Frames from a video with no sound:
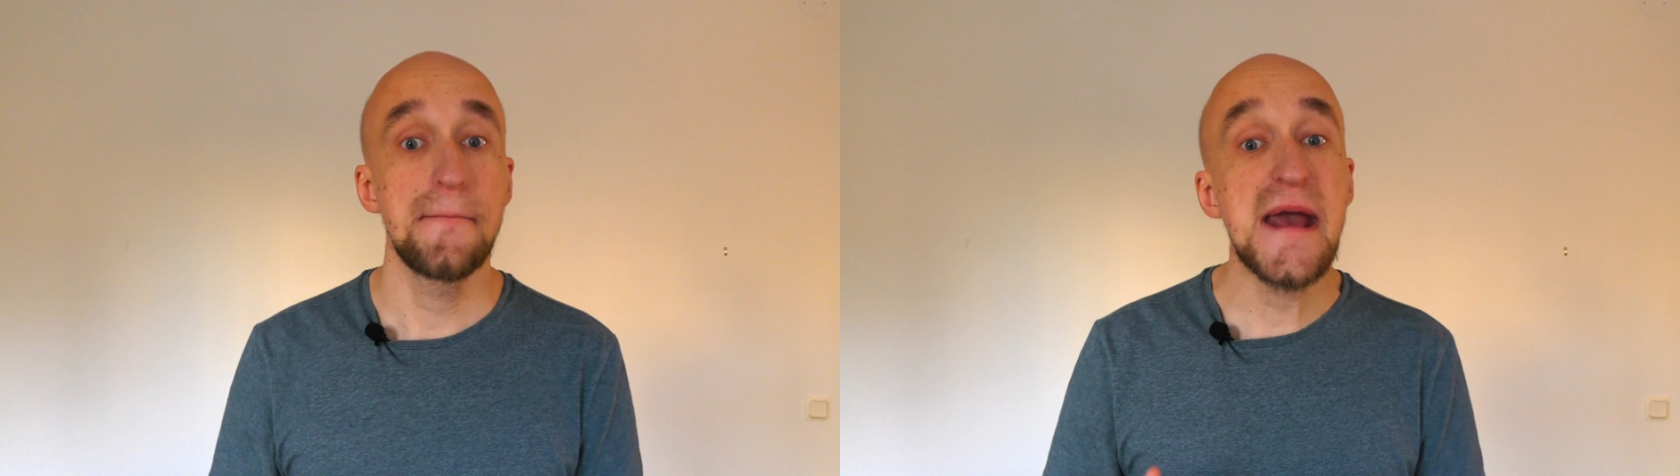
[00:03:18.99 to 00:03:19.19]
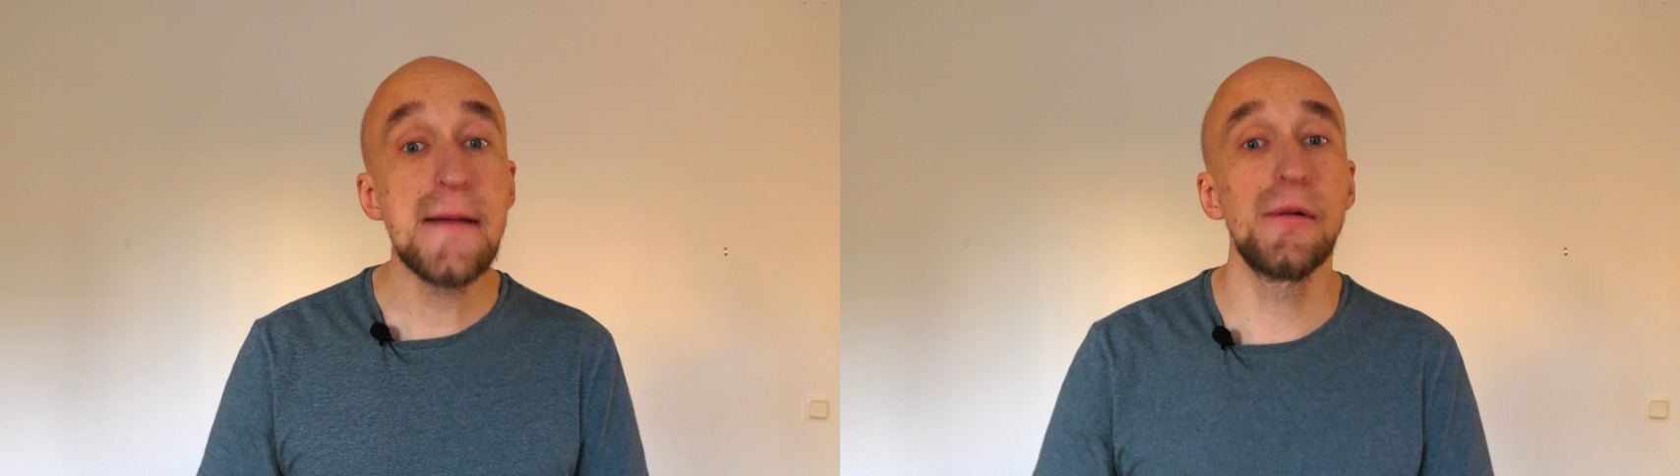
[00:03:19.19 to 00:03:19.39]

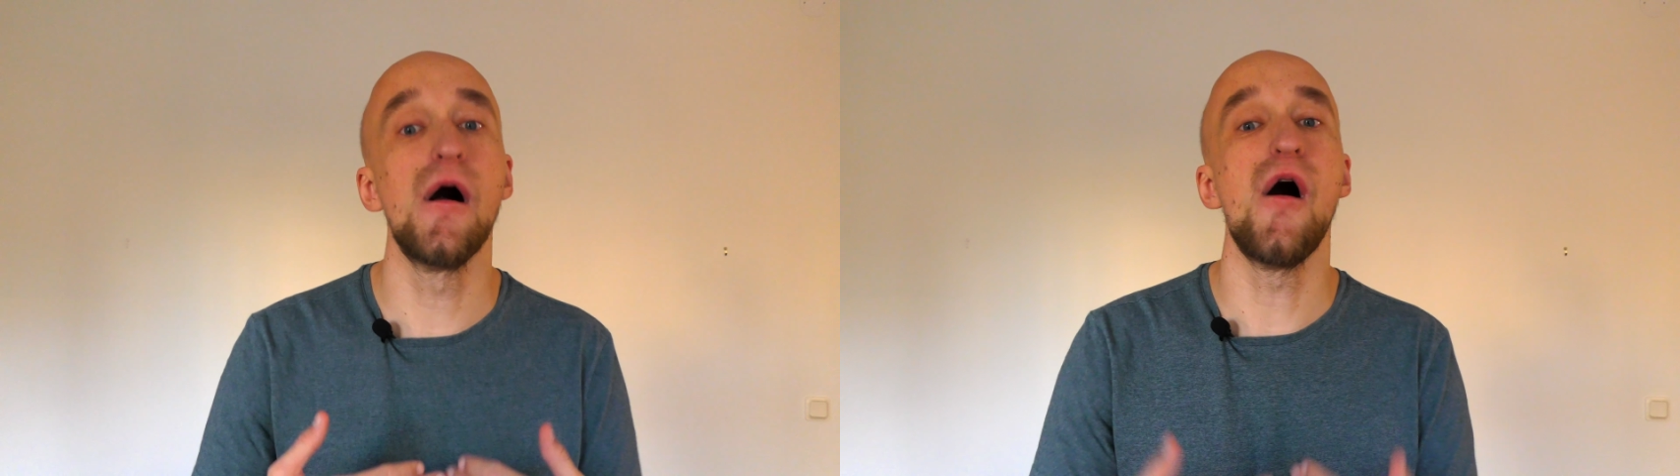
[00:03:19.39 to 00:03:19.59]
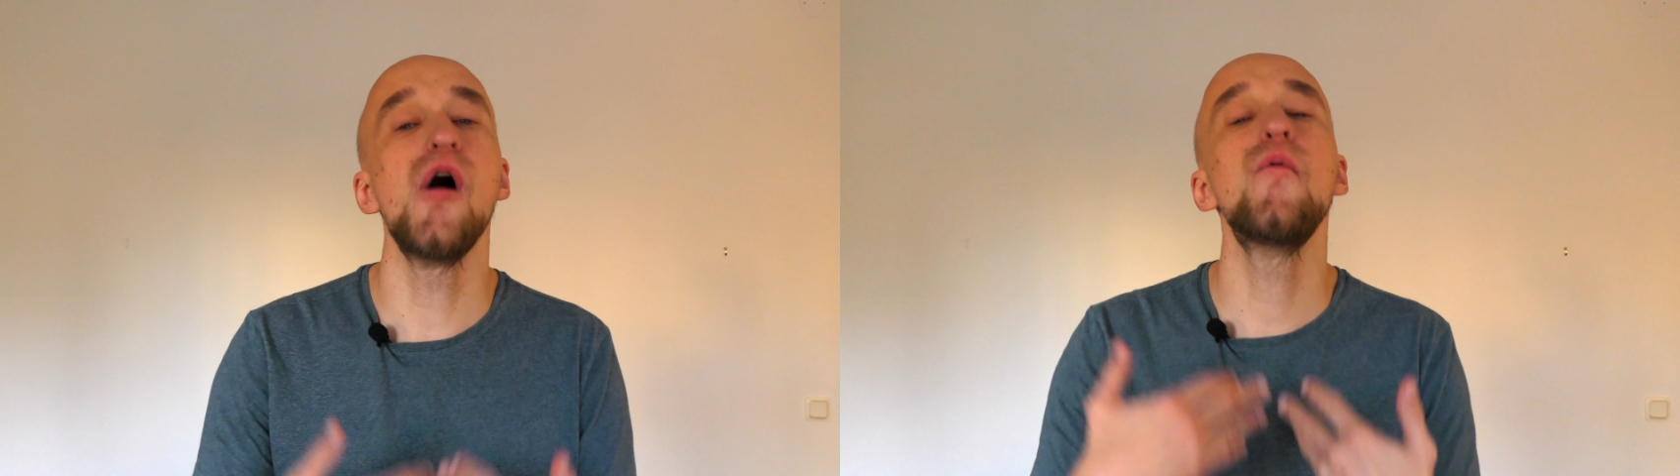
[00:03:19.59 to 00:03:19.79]
People
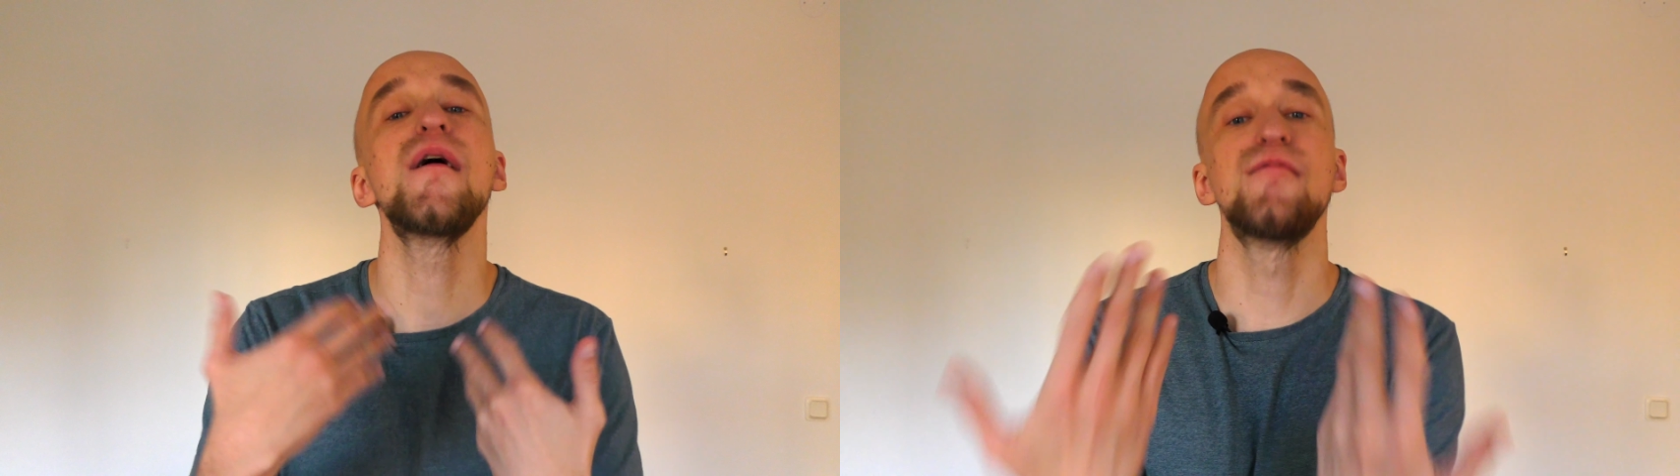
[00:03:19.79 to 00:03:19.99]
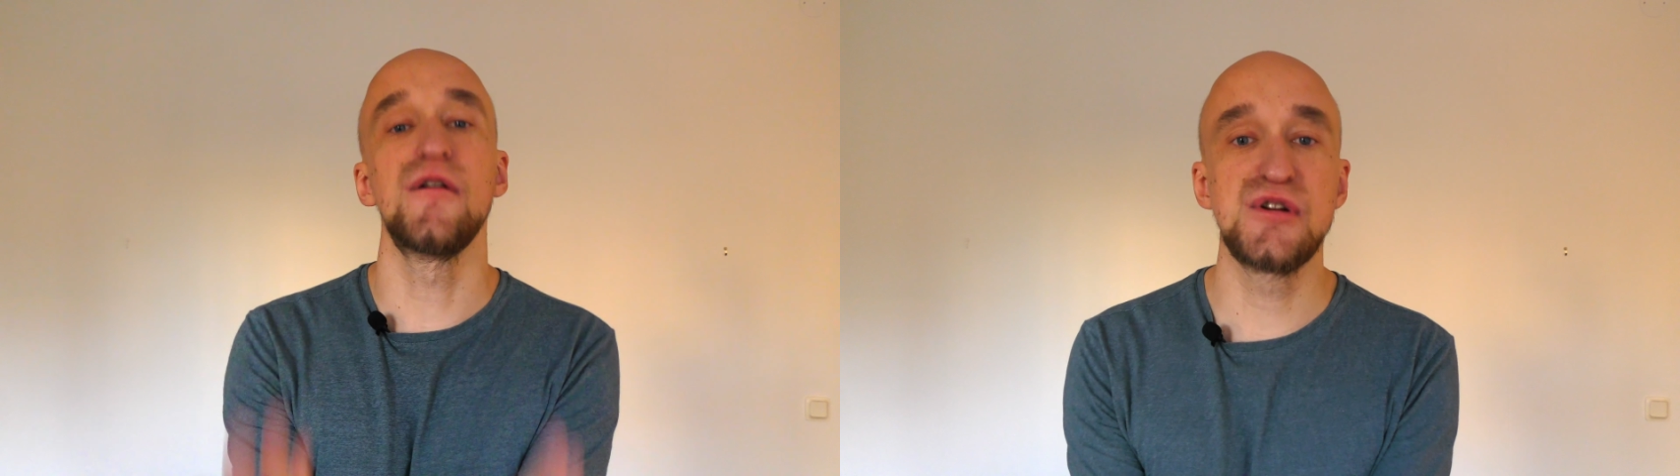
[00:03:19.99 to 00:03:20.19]

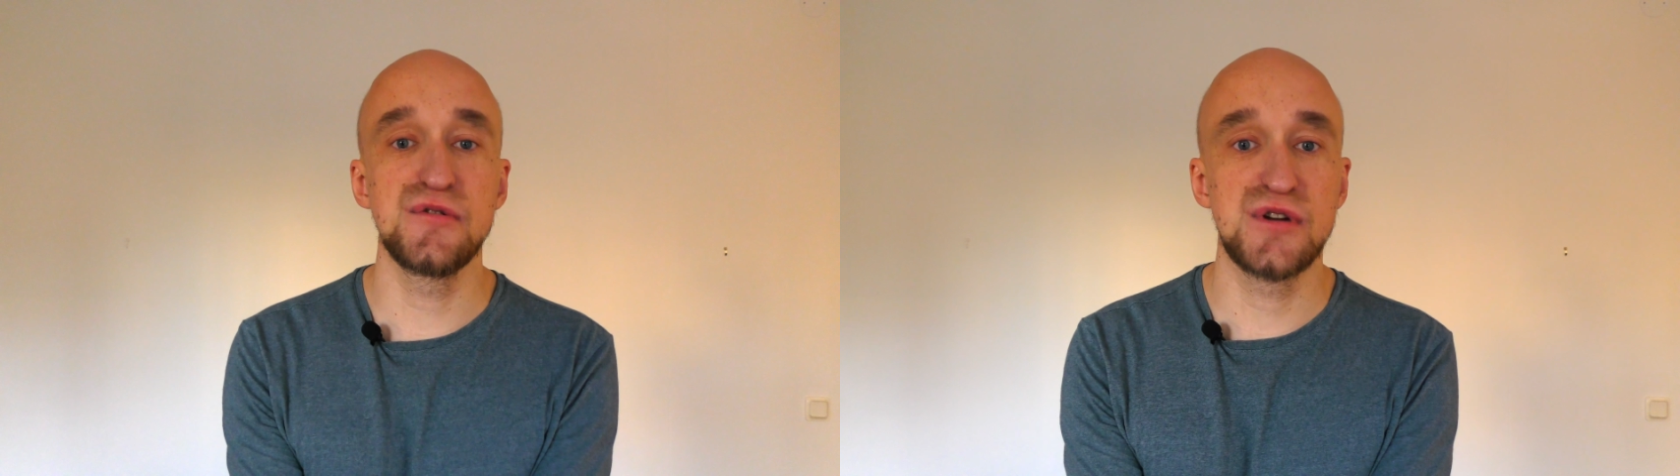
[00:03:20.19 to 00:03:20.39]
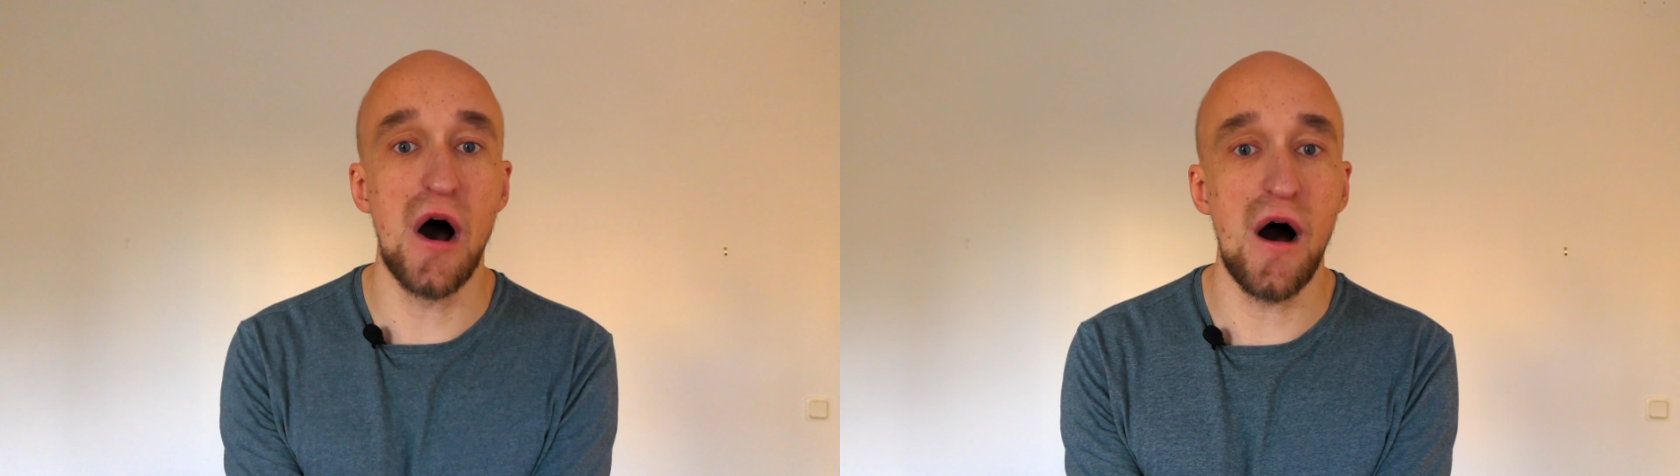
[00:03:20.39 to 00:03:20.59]
always want
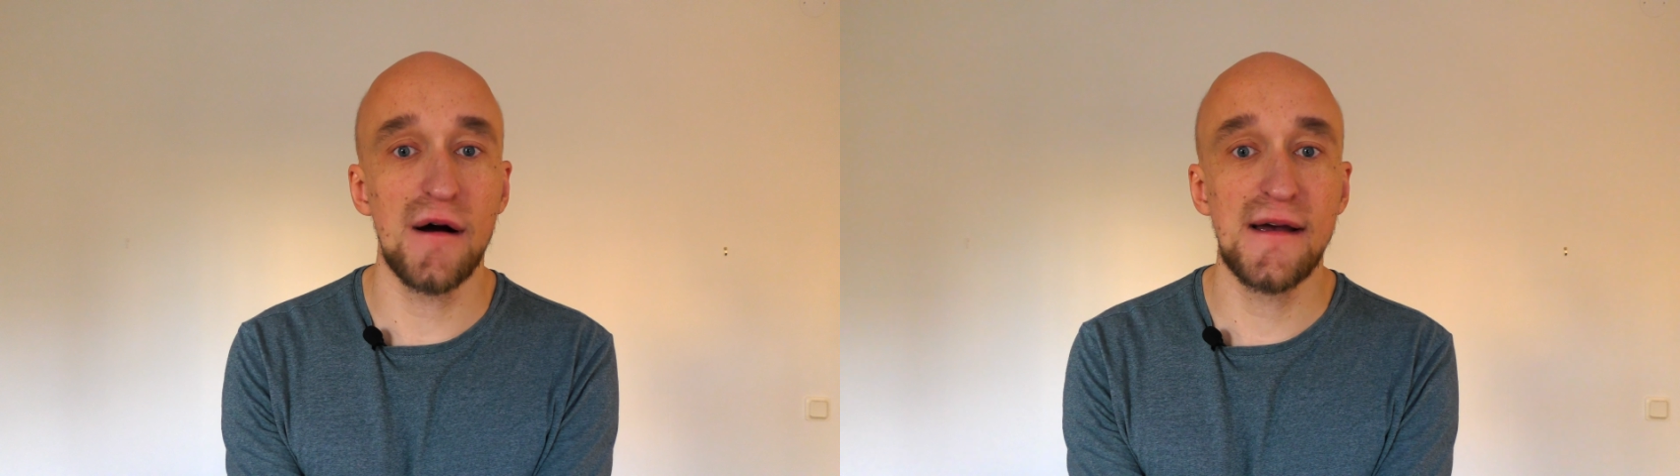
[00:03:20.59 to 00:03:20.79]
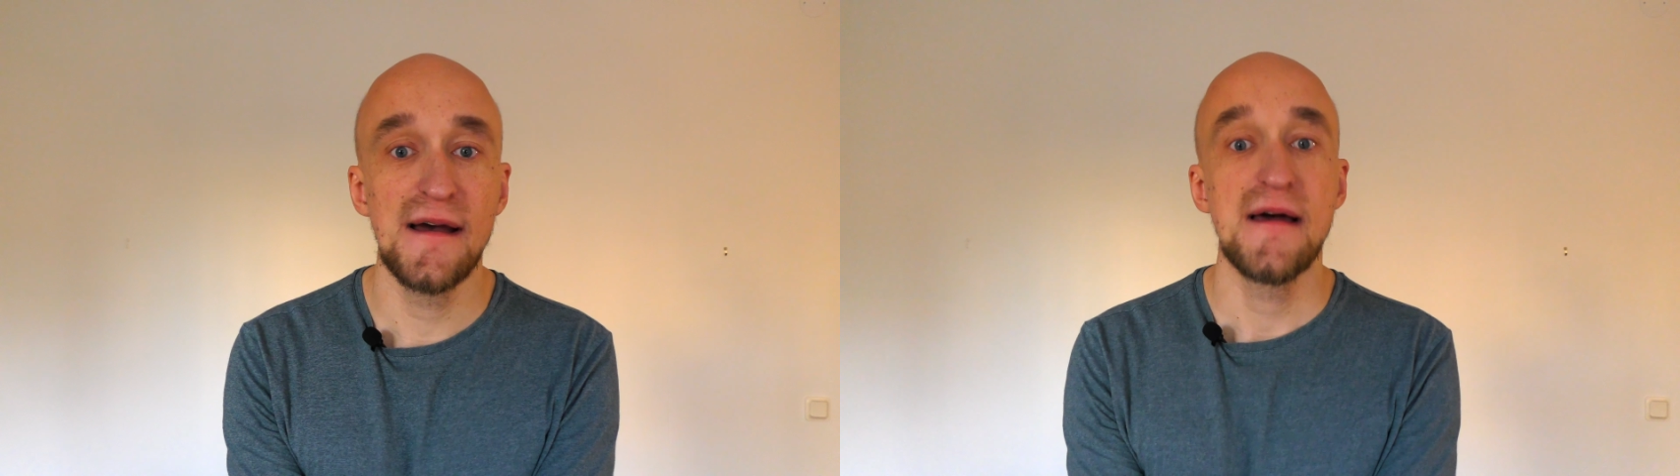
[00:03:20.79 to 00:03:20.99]
to
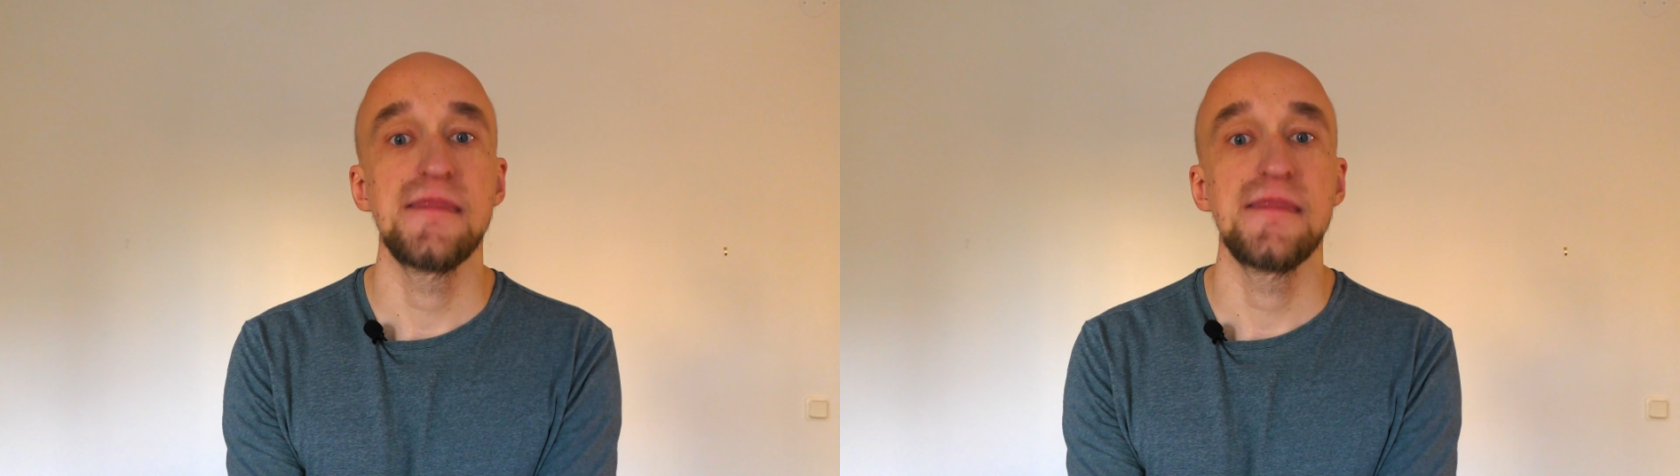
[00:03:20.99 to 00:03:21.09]
talk,